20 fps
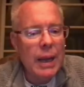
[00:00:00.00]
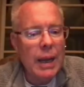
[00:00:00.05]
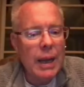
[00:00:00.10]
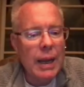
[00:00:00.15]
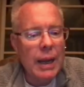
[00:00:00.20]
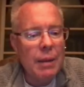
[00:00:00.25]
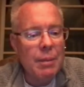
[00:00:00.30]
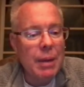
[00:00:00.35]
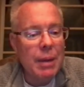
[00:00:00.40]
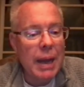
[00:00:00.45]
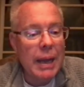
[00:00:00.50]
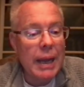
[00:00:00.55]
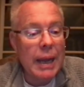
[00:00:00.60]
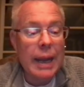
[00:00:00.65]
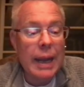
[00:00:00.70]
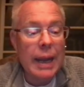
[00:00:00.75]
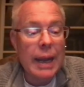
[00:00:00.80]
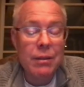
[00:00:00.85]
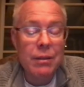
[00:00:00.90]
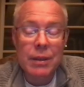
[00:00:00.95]

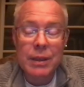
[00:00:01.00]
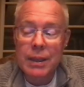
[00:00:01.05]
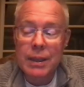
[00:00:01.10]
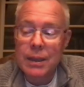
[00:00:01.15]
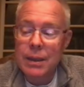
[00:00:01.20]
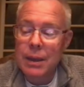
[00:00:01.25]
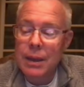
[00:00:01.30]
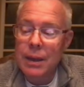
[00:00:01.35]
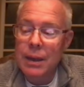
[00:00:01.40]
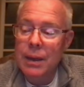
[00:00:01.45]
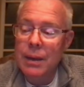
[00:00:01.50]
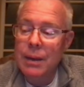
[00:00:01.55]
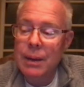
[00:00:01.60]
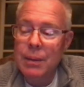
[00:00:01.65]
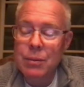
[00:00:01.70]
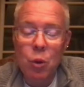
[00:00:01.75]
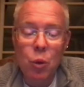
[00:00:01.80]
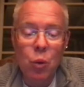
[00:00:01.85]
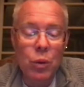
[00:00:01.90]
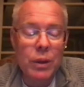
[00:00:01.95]
I actually
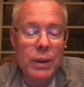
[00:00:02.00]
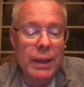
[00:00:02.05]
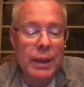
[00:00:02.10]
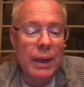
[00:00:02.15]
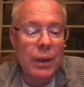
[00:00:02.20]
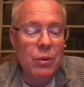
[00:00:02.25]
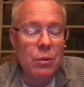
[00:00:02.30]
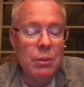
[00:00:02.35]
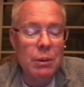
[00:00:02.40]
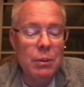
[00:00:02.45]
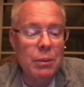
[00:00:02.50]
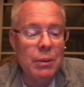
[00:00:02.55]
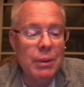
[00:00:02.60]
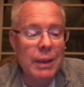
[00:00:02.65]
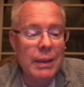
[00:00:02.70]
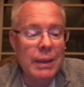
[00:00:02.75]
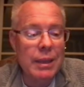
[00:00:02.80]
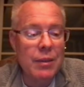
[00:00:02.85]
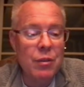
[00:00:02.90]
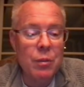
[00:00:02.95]
told me down to meet
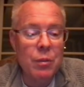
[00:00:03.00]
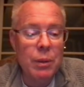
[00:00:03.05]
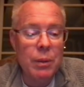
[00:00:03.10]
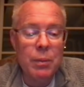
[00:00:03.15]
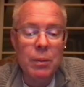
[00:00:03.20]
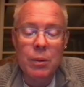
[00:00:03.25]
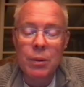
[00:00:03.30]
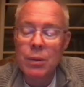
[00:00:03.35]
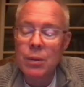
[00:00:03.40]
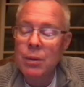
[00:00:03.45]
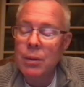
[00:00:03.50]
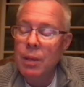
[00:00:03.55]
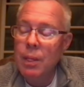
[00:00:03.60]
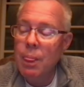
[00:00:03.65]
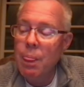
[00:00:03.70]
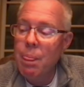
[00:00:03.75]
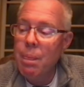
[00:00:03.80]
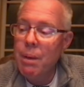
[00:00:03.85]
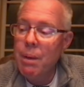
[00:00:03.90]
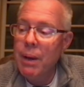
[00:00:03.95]
with Antifa people.
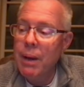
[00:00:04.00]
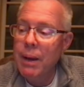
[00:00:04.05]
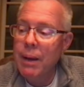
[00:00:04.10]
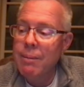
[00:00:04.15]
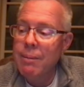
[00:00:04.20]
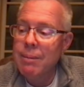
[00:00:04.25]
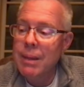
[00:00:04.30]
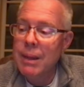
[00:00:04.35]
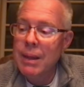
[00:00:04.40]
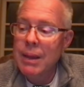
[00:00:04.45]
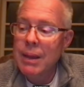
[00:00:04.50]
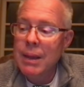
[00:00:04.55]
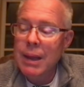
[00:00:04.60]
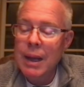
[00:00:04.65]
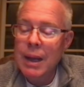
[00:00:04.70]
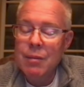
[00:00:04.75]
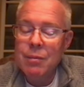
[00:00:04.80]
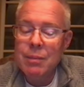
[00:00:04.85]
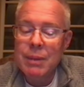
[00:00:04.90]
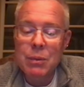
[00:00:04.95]

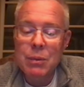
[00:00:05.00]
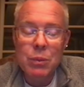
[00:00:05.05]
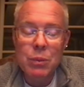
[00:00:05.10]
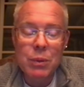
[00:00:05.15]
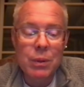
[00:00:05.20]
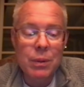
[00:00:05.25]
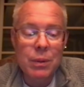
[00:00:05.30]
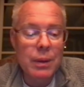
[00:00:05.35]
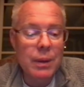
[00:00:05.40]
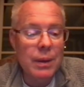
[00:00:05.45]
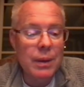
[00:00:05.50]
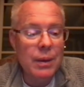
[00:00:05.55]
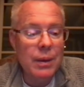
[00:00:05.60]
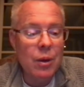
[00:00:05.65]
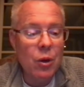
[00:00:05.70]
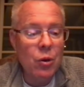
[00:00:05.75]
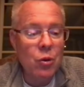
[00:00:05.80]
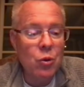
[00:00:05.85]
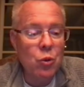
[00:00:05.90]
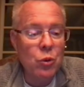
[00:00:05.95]
I've met with
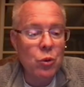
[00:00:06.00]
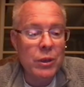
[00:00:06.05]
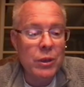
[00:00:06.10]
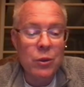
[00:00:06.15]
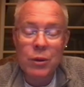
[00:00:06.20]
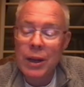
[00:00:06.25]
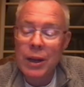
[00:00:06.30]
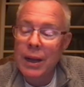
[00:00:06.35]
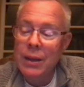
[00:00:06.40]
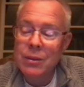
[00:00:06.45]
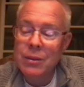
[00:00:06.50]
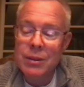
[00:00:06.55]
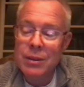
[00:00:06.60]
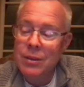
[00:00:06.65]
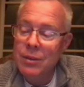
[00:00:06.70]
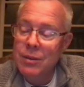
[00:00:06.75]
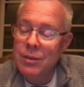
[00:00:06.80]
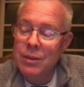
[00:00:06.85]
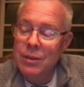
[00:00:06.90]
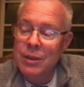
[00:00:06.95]
hardcore
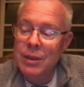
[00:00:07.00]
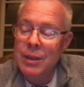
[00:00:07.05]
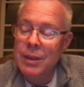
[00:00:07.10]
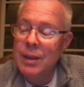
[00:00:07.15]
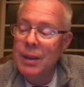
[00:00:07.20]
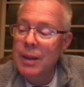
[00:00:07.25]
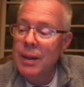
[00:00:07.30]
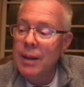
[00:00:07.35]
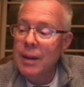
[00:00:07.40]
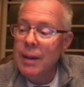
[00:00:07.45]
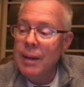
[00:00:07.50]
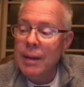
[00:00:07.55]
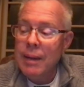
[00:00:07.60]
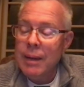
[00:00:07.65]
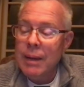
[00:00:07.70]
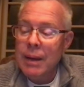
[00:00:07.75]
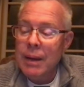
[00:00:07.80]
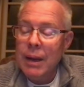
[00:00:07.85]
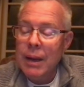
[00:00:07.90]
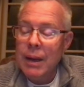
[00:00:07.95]
neo-Nazis, a
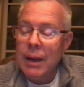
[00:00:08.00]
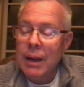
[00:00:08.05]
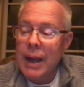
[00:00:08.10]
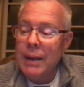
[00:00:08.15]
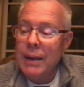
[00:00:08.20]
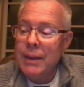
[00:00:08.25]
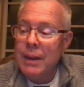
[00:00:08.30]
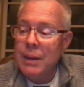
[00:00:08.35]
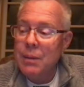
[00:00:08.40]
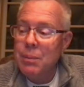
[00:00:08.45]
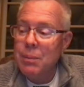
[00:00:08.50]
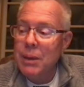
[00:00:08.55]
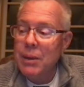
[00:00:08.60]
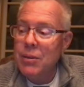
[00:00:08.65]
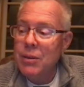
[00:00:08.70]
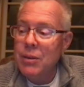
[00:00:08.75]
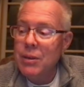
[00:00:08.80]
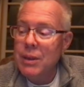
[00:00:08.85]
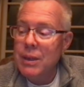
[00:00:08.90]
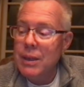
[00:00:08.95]
guy that
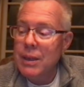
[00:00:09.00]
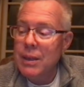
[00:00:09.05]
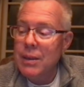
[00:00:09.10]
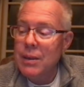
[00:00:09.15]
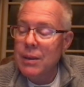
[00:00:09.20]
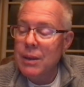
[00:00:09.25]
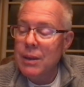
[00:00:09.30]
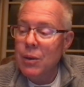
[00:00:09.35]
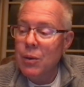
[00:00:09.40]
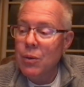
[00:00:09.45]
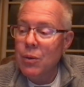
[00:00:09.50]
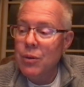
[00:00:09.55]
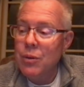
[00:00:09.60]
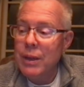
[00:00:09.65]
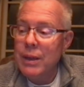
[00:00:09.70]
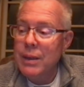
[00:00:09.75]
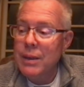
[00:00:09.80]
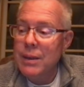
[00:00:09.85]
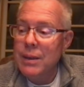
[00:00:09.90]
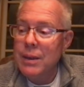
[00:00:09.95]
basically,
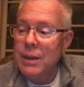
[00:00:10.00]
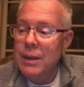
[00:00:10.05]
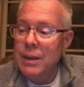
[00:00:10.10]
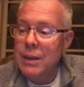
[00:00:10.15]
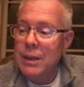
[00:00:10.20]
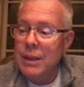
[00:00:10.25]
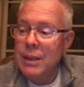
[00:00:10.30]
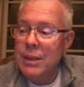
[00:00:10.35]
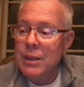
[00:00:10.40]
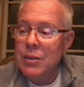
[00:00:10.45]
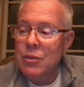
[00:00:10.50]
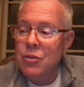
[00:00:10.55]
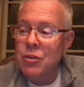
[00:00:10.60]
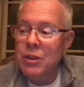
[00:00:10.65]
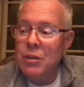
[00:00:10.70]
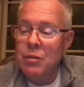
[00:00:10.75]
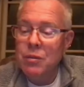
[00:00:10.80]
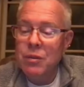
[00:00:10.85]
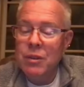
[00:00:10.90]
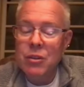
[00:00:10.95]
was like
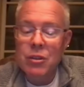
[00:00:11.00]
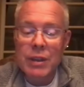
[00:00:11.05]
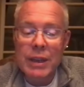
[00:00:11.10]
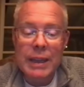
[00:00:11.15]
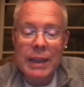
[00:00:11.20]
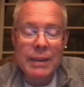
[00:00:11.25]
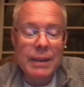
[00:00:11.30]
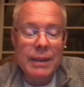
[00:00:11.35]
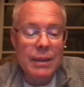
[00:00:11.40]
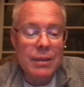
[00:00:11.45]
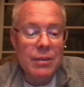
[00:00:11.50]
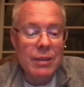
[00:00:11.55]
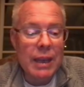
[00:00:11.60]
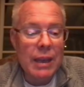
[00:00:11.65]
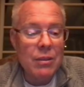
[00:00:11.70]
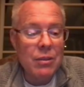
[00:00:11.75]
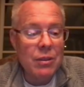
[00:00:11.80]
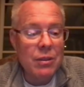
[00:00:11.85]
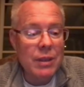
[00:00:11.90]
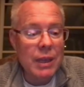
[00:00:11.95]
legit vigilante
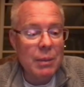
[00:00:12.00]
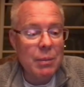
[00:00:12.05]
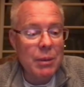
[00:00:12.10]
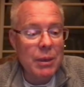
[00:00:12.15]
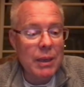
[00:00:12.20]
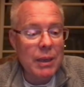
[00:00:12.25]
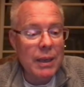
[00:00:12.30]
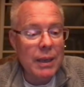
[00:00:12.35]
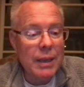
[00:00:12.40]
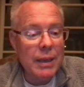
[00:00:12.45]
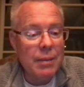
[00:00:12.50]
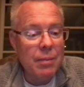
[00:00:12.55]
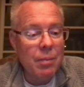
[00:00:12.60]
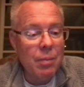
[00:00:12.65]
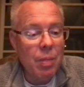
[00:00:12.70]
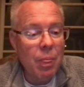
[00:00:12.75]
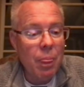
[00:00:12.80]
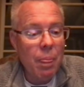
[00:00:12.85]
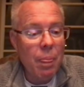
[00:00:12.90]
assassin type of guy.